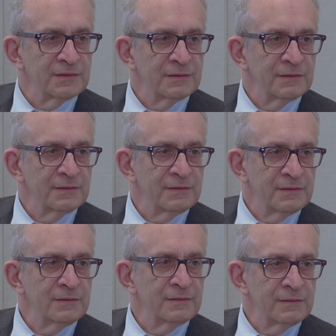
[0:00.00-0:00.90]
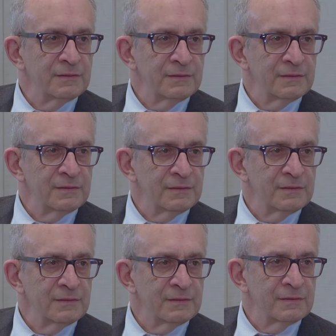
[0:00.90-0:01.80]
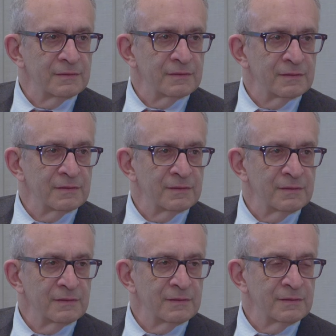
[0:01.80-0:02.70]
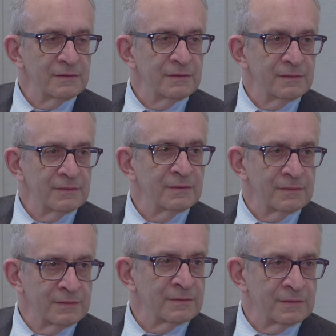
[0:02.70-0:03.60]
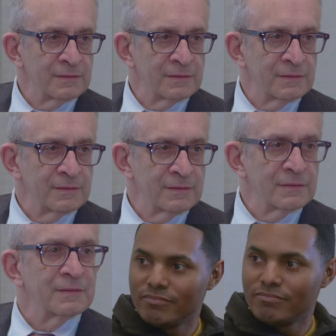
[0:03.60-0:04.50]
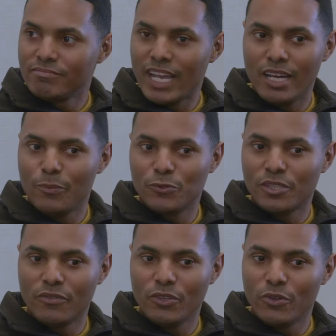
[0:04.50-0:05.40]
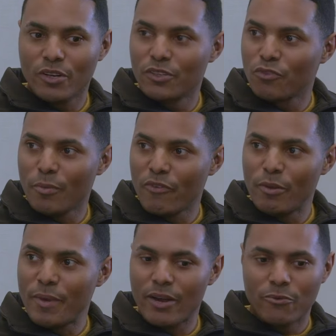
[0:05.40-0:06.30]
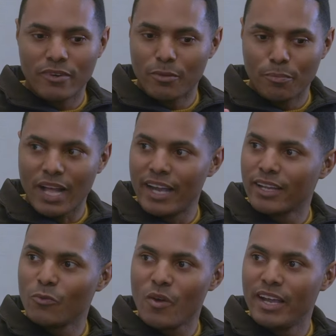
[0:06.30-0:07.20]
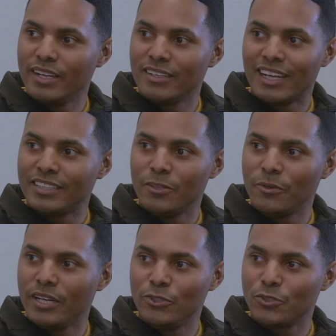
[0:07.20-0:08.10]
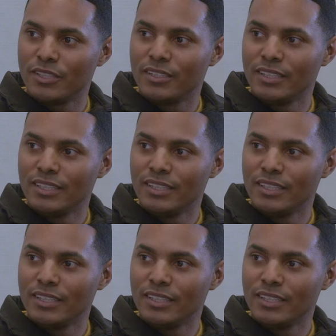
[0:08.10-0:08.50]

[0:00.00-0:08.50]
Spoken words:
in the form of a referendum, 80% of New Yorkers would vote for it. 80% of New Yorkers from every background, black and white, Latino and Asian.